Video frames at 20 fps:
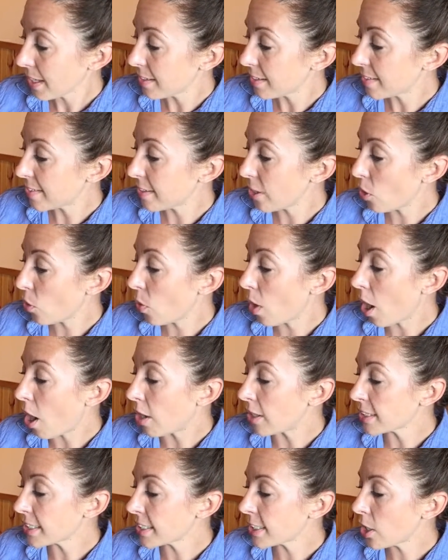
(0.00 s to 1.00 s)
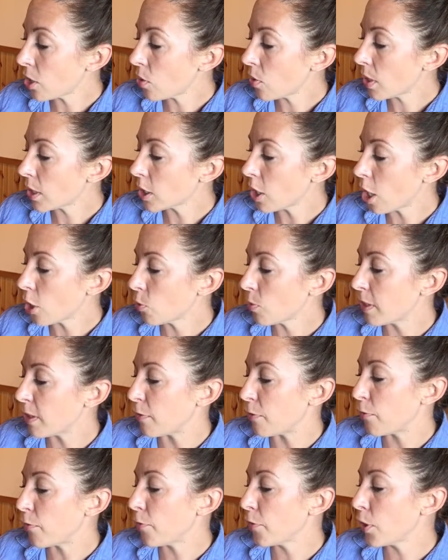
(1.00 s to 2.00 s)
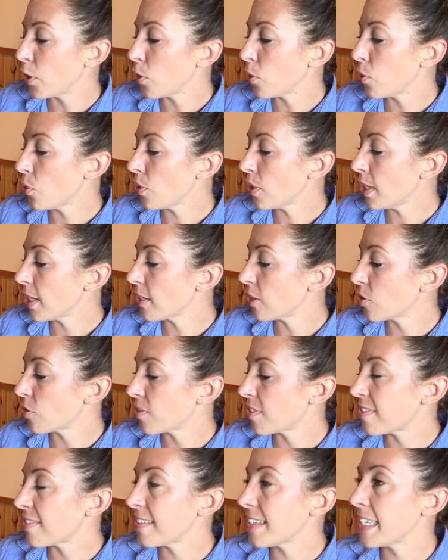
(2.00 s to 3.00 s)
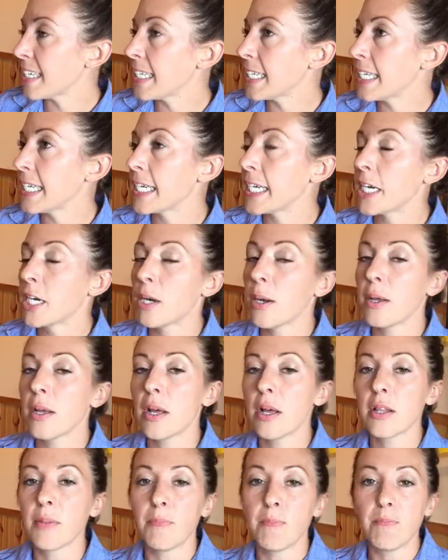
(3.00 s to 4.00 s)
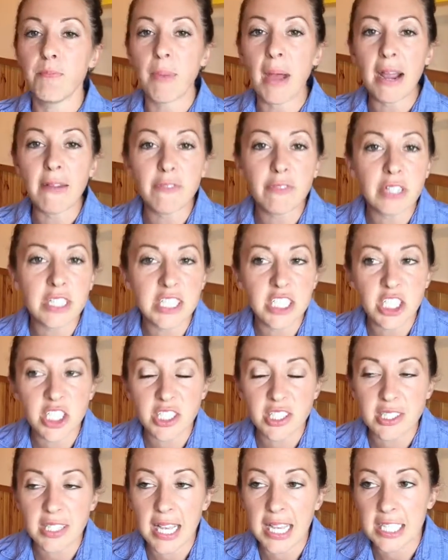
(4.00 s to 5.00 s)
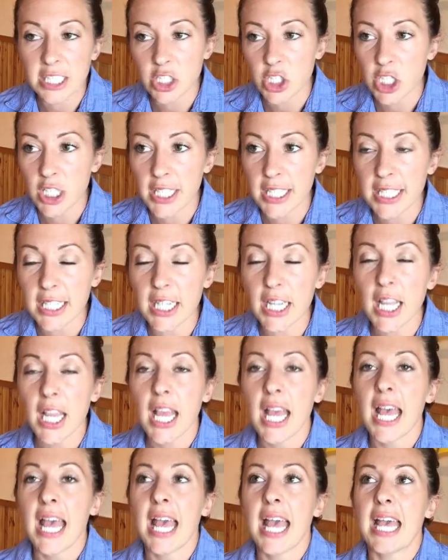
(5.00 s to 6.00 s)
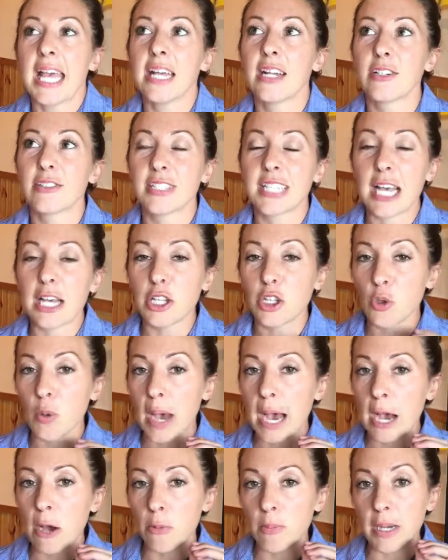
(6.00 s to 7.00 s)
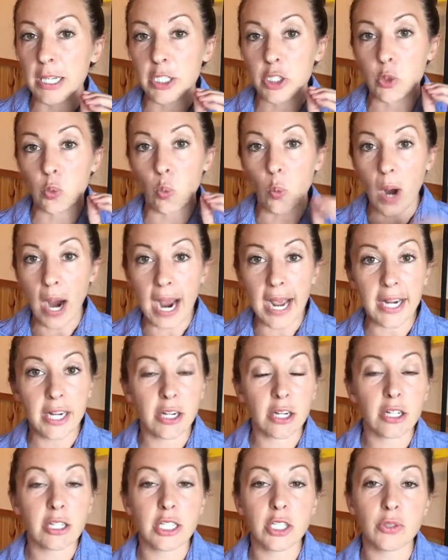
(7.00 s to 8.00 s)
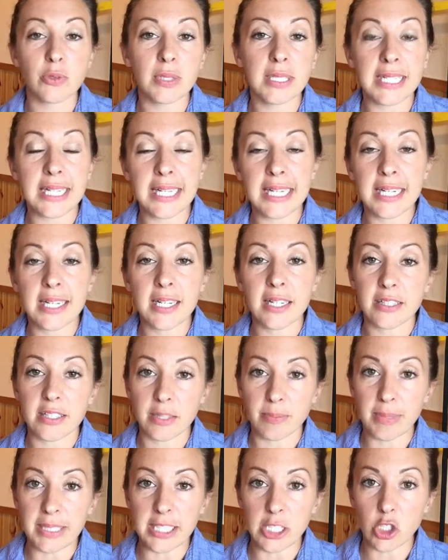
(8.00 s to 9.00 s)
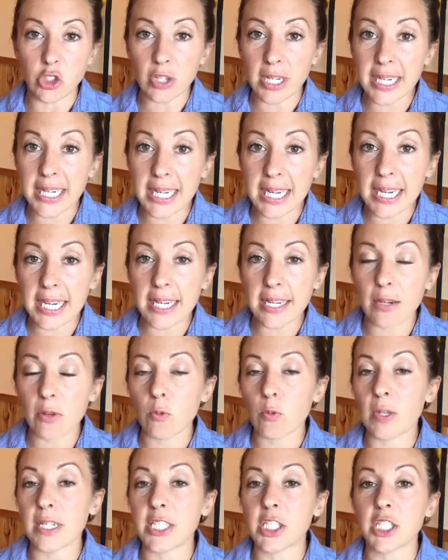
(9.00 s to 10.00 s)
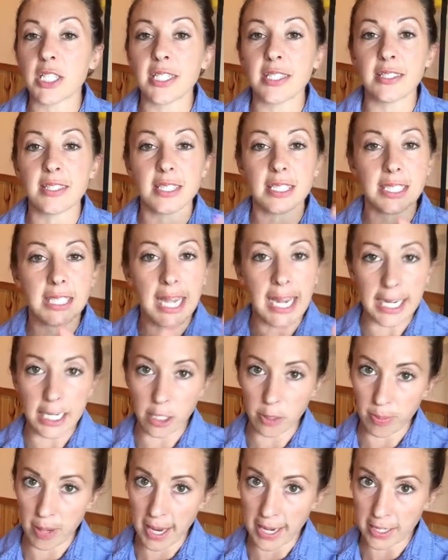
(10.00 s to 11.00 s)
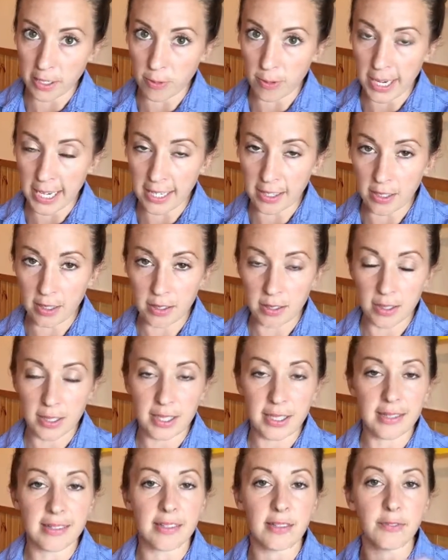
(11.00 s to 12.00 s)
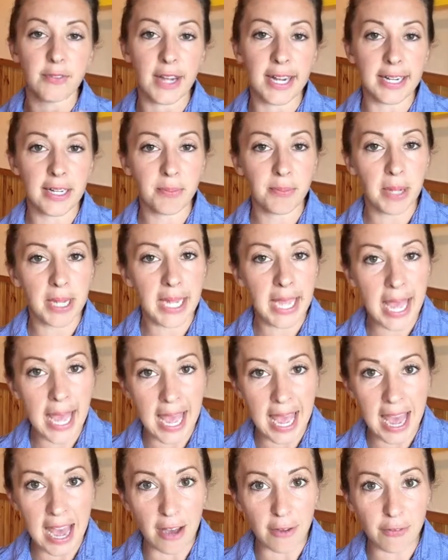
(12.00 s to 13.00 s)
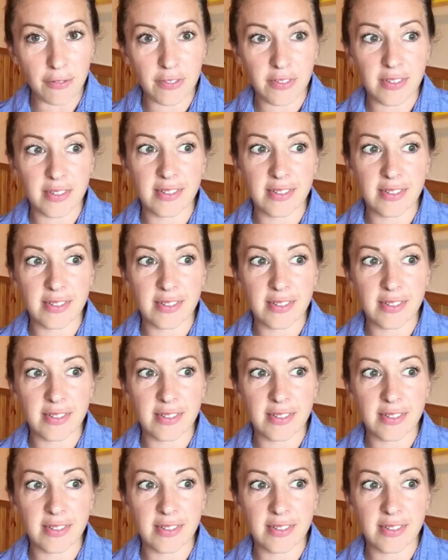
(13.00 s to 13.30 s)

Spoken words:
So also, along with food, you'll see in here a beverage section. It'll tell you how much water you need to be drinking, which is take your body weight, divide it by half.